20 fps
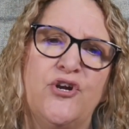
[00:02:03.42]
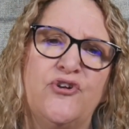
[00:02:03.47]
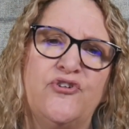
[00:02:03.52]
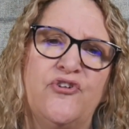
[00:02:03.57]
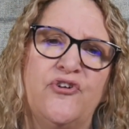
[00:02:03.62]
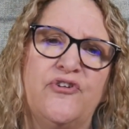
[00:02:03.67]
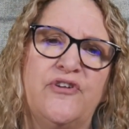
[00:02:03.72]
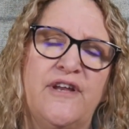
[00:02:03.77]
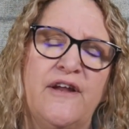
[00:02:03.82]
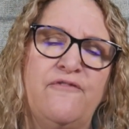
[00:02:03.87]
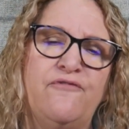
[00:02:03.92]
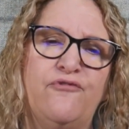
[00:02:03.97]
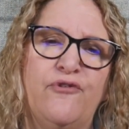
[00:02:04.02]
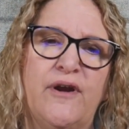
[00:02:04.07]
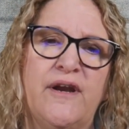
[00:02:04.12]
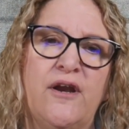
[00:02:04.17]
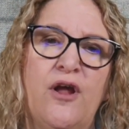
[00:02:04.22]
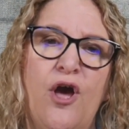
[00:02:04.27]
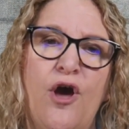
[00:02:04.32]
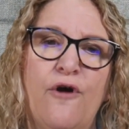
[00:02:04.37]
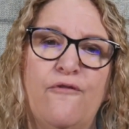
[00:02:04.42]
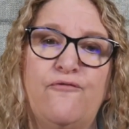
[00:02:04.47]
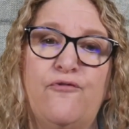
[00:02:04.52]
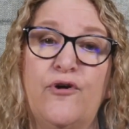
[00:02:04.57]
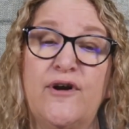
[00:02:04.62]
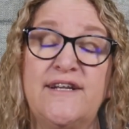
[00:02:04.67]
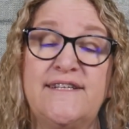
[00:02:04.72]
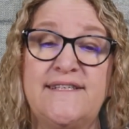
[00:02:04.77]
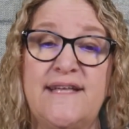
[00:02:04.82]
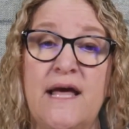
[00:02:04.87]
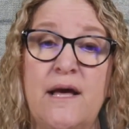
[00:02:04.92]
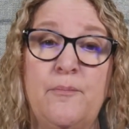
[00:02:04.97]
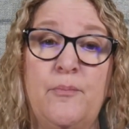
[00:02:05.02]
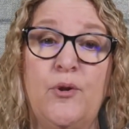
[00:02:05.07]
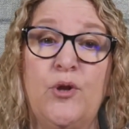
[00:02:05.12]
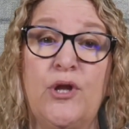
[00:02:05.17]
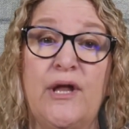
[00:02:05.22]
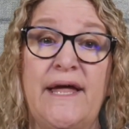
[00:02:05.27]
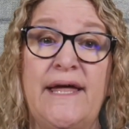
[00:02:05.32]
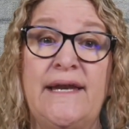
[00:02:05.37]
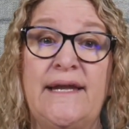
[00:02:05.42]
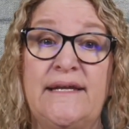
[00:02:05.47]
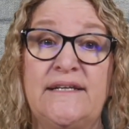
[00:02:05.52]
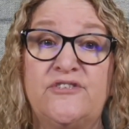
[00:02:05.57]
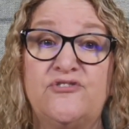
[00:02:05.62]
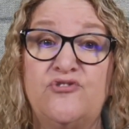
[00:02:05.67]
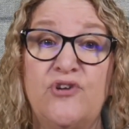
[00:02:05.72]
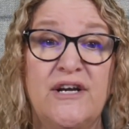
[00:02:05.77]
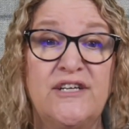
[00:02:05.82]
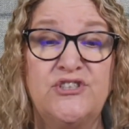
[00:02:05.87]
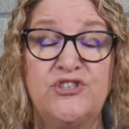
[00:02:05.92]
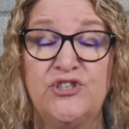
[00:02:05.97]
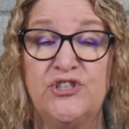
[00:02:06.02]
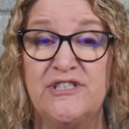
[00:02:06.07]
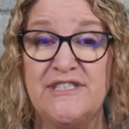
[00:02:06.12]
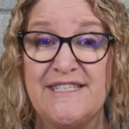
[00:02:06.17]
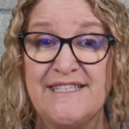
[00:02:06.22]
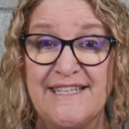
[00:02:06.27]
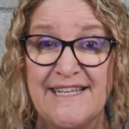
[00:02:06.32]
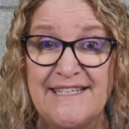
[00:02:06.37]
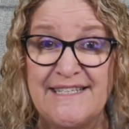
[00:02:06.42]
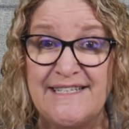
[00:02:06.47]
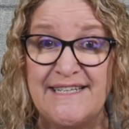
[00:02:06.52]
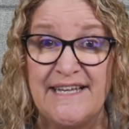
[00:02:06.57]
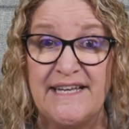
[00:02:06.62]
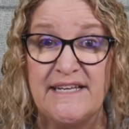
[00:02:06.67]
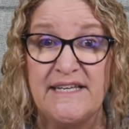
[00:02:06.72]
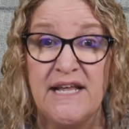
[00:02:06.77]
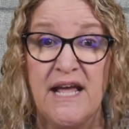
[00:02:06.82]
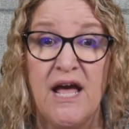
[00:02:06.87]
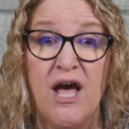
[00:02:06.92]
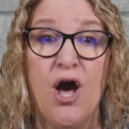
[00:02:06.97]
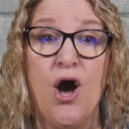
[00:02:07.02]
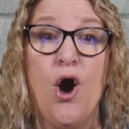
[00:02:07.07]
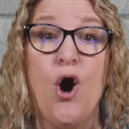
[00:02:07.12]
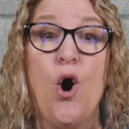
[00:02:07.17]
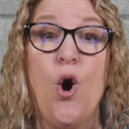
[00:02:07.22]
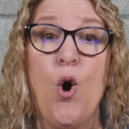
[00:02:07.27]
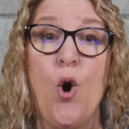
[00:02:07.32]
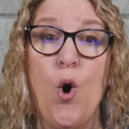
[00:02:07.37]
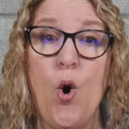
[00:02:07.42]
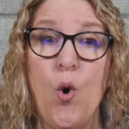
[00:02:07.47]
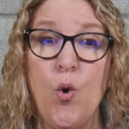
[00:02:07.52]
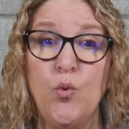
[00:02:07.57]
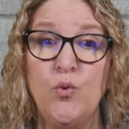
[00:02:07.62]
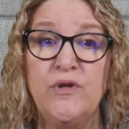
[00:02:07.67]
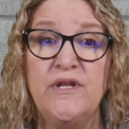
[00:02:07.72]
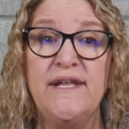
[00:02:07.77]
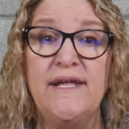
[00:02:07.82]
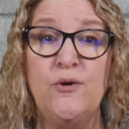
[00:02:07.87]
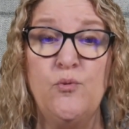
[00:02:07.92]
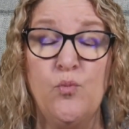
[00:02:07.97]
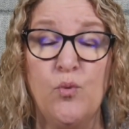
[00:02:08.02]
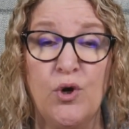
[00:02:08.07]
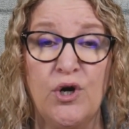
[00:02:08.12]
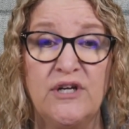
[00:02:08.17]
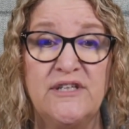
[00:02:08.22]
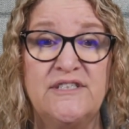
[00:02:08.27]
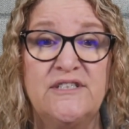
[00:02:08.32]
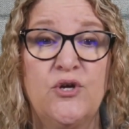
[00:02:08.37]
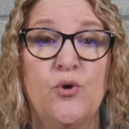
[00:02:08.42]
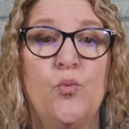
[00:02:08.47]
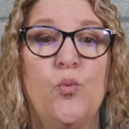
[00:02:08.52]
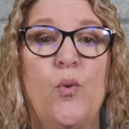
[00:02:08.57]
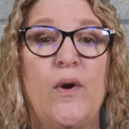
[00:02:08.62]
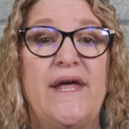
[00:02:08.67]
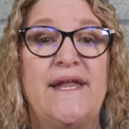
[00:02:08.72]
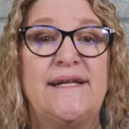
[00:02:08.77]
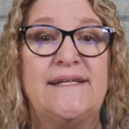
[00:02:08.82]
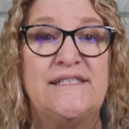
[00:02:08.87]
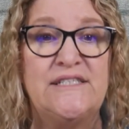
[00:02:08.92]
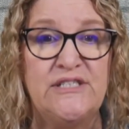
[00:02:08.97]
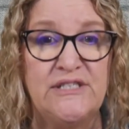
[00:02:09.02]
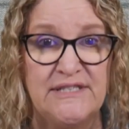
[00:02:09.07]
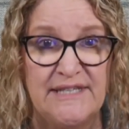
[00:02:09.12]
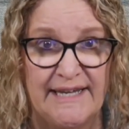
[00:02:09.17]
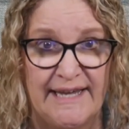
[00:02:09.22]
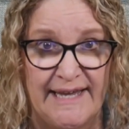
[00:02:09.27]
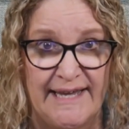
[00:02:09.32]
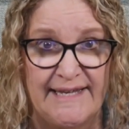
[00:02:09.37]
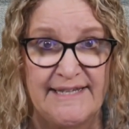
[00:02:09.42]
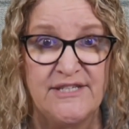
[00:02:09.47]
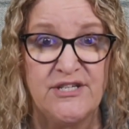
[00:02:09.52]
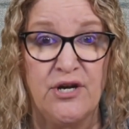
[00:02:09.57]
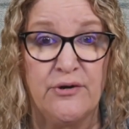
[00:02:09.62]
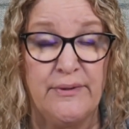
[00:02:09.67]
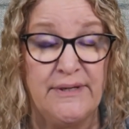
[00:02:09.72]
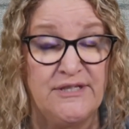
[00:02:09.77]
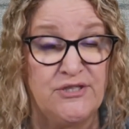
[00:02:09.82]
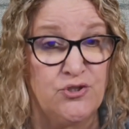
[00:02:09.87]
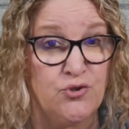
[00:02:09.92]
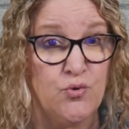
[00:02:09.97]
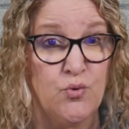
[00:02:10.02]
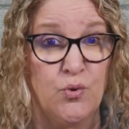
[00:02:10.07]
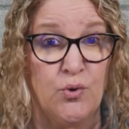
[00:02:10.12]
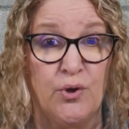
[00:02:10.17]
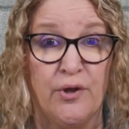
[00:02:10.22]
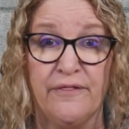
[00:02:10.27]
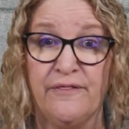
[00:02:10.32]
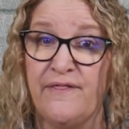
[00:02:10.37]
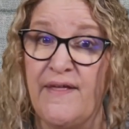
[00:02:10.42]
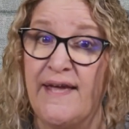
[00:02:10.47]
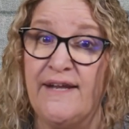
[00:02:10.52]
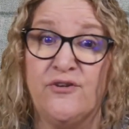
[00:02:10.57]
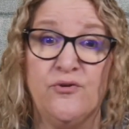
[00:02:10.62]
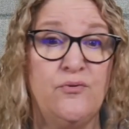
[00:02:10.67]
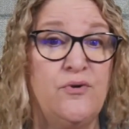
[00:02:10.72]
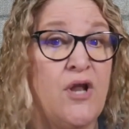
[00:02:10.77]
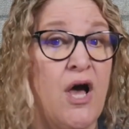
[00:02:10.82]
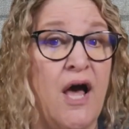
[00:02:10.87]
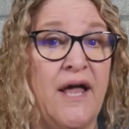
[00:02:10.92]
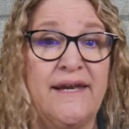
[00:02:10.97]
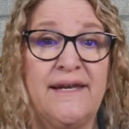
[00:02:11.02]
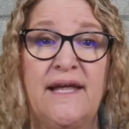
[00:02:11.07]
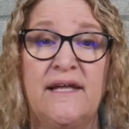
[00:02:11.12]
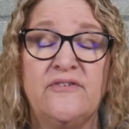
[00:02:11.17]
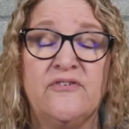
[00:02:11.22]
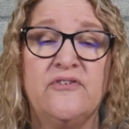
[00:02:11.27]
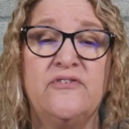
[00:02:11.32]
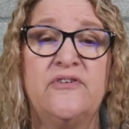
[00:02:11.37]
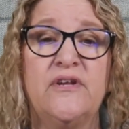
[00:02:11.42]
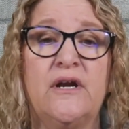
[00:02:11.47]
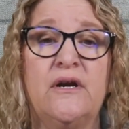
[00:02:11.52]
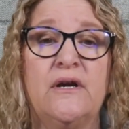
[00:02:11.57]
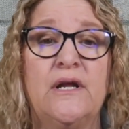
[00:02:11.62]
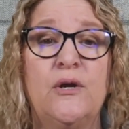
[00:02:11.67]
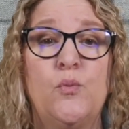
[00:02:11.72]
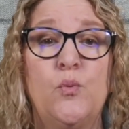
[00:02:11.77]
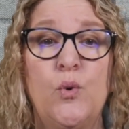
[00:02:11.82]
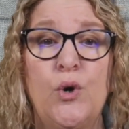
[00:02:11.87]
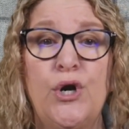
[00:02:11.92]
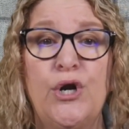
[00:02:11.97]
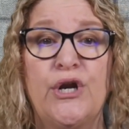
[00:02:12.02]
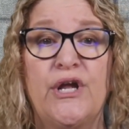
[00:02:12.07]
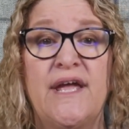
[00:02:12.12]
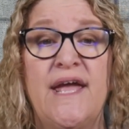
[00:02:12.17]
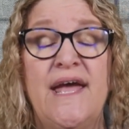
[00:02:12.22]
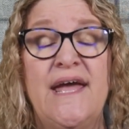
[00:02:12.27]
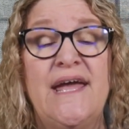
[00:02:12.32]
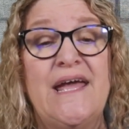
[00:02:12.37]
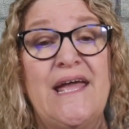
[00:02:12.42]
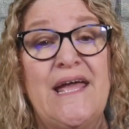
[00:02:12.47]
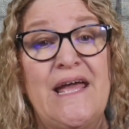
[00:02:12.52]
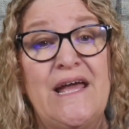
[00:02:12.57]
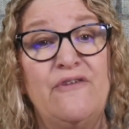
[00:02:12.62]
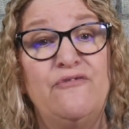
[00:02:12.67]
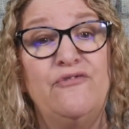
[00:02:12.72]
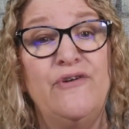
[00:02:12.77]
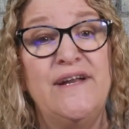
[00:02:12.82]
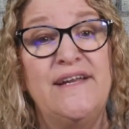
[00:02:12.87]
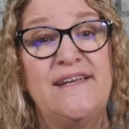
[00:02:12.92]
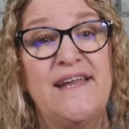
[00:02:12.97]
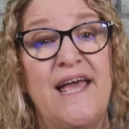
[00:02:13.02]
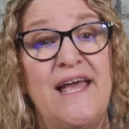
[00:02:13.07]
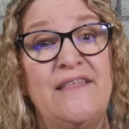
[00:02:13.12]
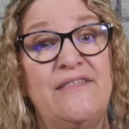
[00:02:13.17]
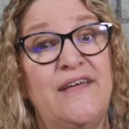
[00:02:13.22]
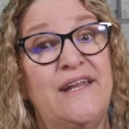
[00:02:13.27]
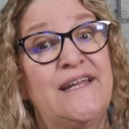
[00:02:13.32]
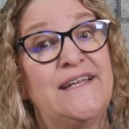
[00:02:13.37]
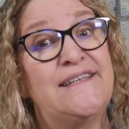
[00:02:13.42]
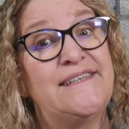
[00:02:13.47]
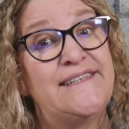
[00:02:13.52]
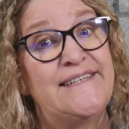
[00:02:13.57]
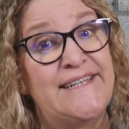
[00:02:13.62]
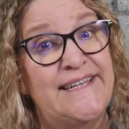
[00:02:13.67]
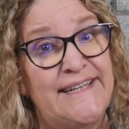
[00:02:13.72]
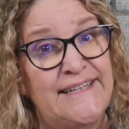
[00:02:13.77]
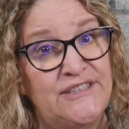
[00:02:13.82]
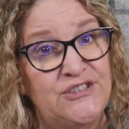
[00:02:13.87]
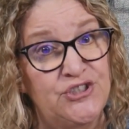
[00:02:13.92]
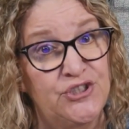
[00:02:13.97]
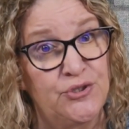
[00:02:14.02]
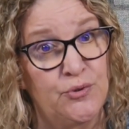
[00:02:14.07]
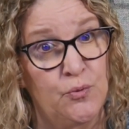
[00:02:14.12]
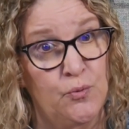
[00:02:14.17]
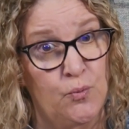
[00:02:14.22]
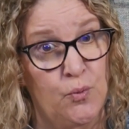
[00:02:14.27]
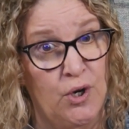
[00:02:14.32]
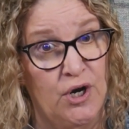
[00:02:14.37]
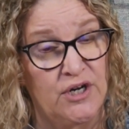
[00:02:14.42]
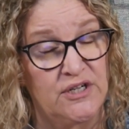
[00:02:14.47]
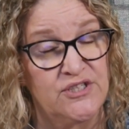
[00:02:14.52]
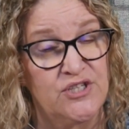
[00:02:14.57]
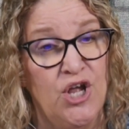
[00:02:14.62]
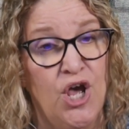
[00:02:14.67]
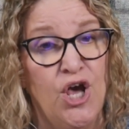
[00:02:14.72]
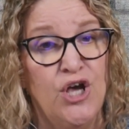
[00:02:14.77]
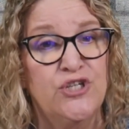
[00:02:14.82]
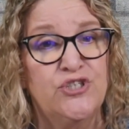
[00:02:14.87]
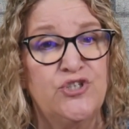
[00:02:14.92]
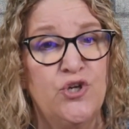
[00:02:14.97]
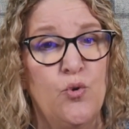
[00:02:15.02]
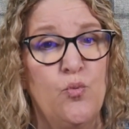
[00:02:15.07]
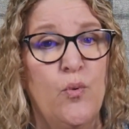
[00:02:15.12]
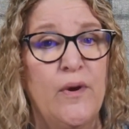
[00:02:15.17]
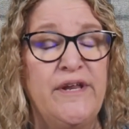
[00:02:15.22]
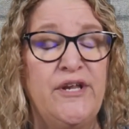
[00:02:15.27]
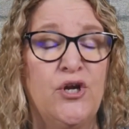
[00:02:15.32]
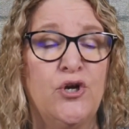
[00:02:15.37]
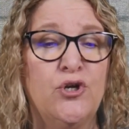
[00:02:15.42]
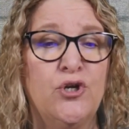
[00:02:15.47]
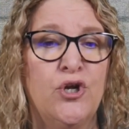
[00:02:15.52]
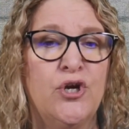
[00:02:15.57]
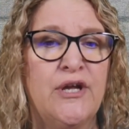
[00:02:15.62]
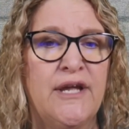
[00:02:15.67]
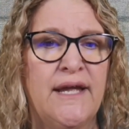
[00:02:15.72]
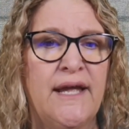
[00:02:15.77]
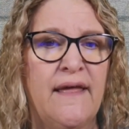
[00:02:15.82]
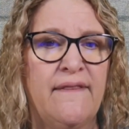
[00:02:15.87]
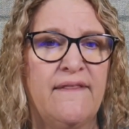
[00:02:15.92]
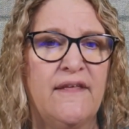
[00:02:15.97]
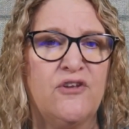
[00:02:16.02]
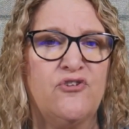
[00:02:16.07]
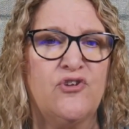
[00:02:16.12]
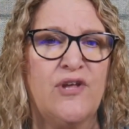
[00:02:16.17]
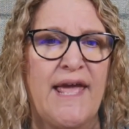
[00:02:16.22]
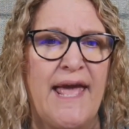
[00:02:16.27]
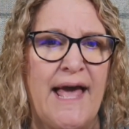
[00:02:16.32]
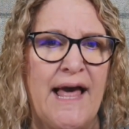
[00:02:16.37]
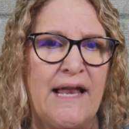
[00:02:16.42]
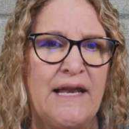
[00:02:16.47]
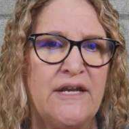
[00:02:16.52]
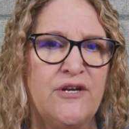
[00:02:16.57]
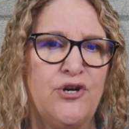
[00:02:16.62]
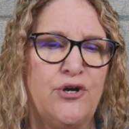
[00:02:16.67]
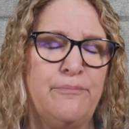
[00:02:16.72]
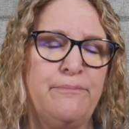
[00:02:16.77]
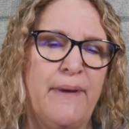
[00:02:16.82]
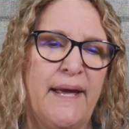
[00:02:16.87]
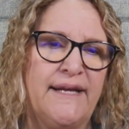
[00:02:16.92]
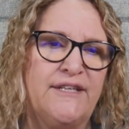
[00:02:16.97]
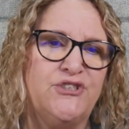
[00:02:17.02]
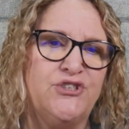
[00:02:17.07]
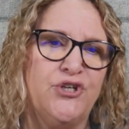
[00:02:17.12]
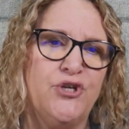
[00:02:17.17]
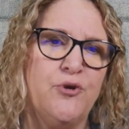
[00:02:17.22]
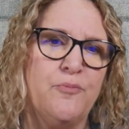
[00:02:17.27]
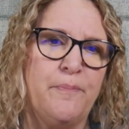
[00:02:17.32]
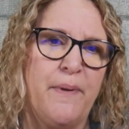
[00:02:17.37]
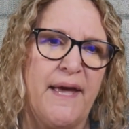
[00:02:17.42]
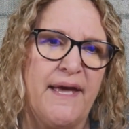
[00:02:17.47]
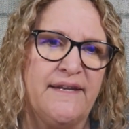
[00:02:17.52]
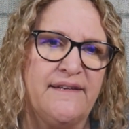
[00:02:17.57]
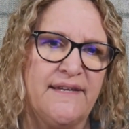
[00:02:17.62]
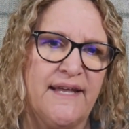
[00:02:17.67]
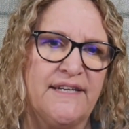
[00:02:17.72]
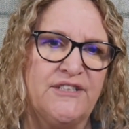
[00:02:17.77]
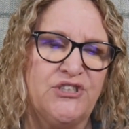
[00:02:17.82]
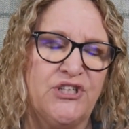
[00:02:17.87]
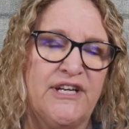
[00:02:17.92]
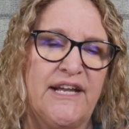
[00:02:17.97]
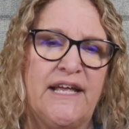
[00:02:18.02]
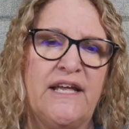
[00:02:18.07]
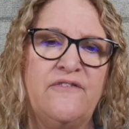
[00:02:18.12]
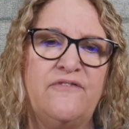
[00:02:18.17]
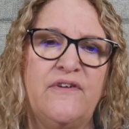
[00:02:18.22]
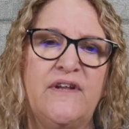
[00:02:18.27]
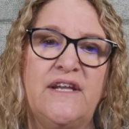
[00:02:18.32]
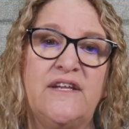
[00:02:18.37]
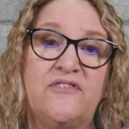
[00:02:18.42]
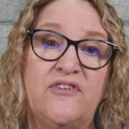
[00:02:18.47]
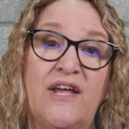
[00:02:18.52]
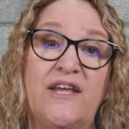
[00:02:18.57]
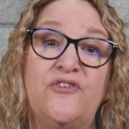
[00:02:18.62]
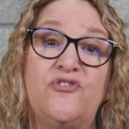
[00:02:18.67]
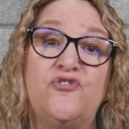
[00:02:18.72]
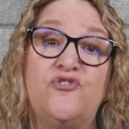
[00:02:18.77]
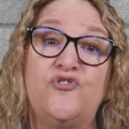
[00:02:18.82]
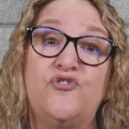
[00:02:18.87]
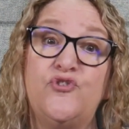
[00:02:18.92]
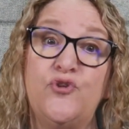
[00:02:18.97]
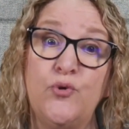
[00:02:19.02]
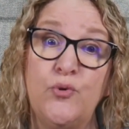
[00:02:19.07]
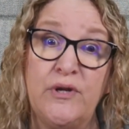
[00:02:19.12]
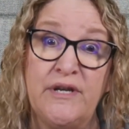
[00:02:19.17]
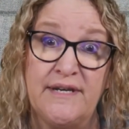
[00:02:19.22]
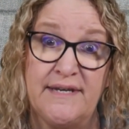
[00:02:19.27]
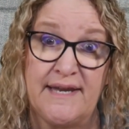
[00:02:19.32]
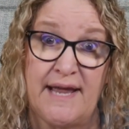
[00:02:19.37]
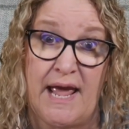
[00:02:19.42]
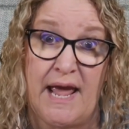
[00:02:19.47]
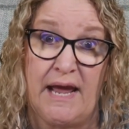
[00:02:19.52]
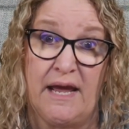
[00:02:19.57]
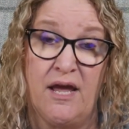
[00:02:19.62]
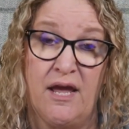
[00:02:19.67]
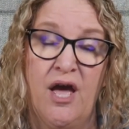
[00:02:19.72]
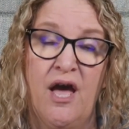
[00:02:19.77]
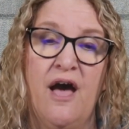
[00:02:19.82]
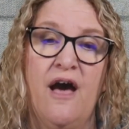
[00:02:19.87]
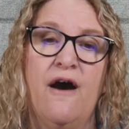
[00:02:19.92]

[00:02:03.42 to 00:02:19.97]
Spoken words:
are different. For example, an instructional assistant only works when kids are in school. They do not necessarily work every day that a teacher works. So when you're looking at this calendar, make sure you pay attention if it is a student day.